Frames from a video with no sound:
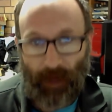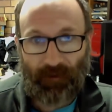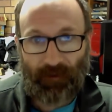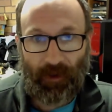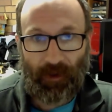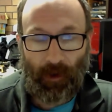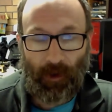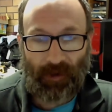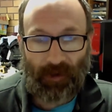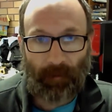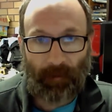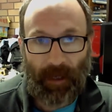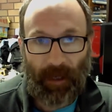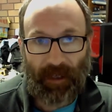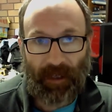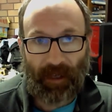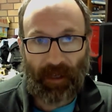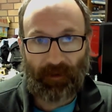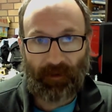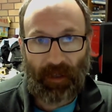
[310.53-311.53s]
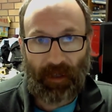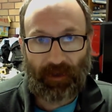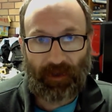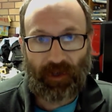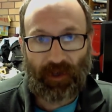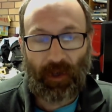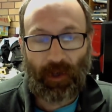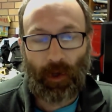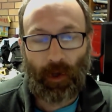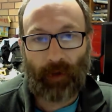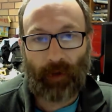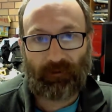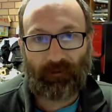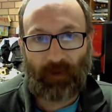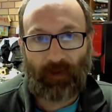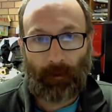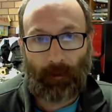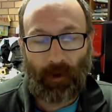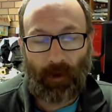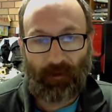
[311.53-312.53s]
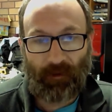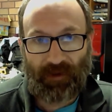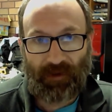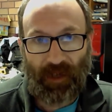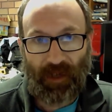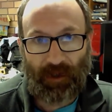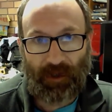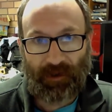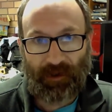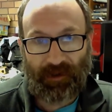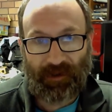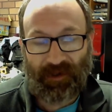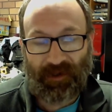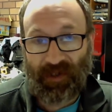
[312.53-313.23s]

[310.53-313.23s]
have tonight's Backyard Tech Channel live stream conversation,